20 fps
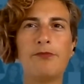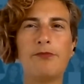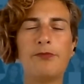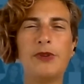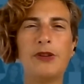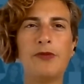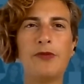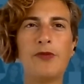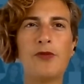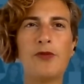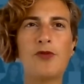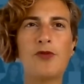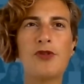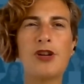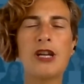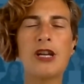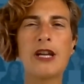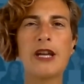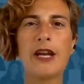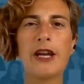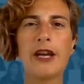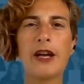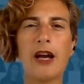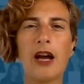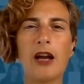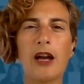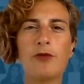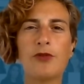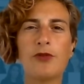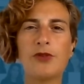Before,
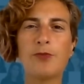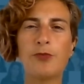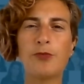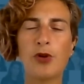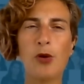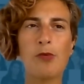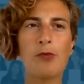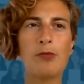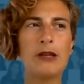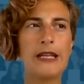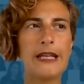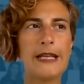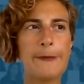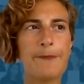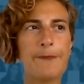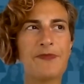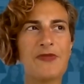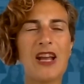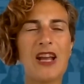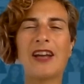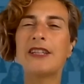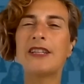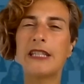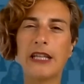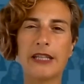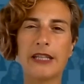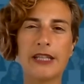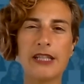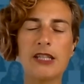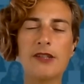I was probably
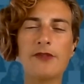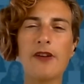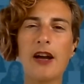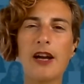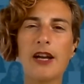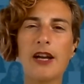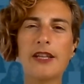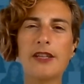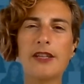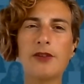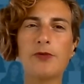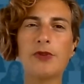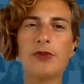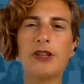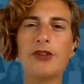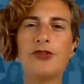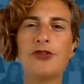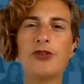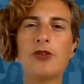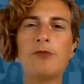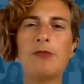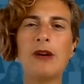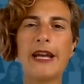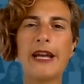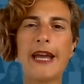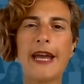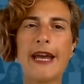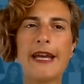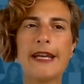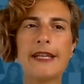unsatisfied with the job I
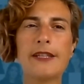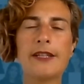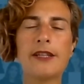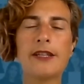had,